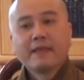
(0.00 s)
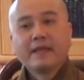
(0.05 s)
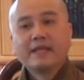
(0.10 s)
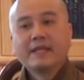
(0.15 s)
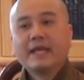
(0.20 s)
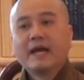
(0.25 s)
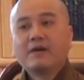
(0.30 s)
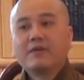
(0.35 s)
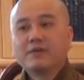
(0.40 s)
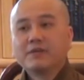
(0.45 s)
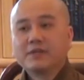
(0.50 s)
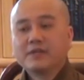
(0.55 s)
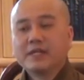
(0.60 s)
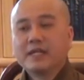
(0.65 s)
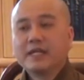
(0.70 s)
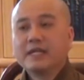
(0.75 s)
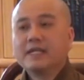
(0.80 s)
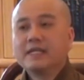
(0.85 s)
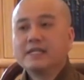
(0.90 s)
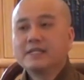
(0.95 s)
In our
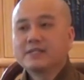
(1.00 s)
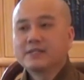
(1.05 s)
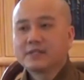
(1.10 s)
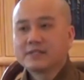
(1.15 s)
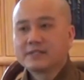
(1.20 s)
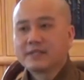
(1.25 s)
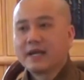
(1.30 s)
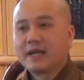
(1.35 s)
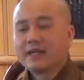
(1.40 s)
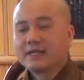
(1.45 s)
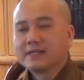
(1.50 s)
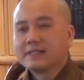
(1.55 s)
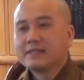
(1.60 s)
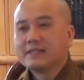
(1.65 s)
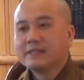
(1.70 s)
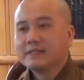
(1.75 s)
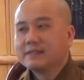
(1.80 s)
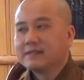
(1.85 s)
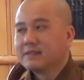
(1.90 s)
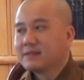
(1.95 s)
daily
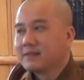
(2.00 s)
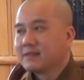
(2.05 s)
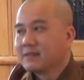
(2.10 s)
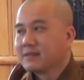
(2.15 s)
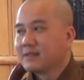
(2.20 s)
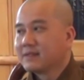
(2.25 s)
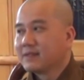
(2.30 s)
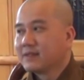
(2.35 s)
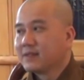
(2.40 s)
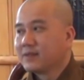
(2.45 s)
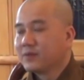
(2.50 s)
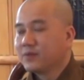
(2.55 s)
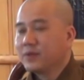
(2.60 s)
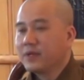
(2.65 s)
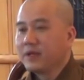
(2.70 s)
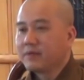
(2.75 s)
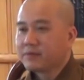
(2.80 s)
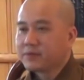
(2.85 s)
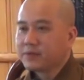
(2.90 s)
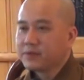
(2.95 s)
society,
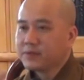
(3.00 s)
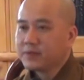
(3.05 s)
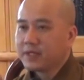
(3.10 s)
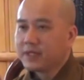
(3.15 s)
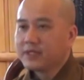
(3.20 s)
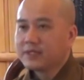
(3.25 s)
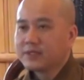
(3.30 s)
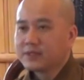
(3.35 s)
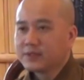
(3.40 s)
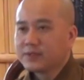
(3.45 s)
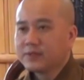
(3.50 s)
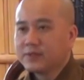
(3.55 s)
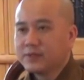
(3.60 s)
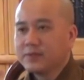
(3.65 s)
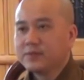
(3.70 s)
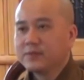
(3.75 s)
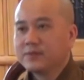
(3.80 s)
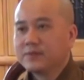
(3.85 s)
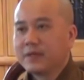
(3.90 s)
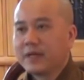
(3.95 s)
we have 2 things to
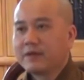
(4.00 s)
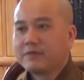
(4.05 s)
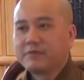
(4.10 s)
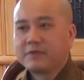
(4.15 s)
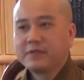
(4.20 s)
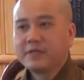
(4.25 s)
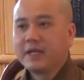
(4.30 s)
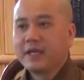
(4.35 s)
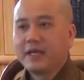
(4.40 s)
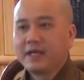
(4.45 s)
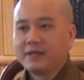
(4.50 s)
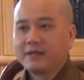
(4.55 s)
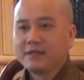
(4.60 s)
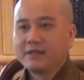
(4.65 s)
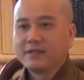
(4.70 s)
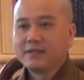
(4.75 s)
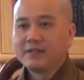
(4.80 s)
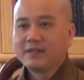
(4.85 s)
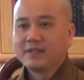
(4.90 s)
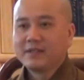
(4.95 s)
do every day.
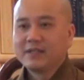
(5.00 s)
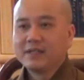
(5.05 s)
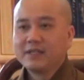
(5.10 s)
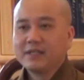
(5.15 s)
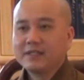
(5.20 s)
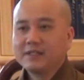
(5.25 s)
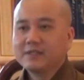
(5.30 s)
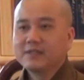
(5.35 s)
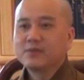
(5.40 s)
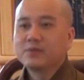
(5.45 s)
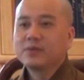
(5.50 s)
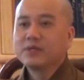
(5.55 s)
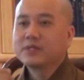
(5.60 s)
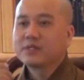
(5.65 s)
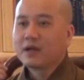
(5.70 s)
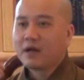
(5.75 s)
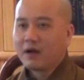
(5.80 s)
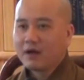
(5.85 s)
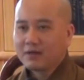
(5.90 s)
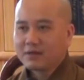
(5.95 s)
Either we
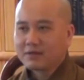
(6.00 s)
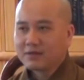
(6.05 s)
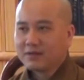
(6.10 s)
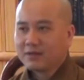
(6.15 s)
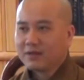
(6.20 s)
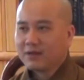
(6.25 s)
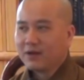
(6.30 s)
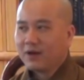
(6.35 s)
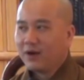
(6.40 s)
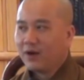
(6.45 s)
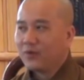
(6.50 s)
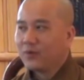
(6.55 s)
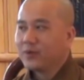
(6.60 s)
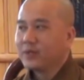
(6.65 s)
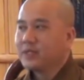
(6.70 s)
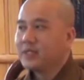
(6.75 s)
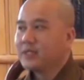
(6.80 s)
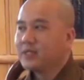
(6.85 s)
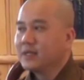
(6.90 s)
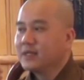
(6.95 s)
talk
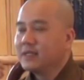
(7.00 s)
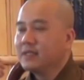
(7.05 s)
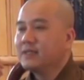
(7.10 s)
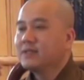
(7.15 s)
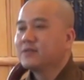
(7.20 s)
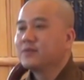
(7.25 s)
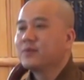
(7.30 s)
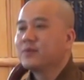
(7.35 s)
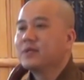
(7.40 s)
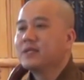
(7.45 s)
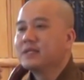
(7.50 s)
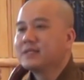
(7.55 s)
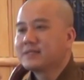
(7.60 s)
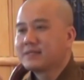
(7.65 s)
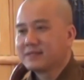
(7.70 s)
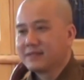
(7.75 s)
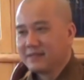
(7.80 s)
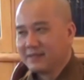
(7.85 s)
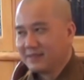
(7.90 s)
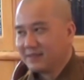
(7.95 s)
or either we
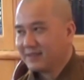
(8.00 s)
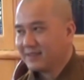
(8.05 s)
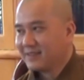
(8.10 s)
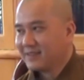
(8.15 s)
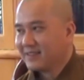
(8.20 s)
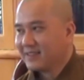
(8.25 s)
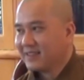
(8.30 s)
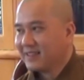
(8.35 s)
listen.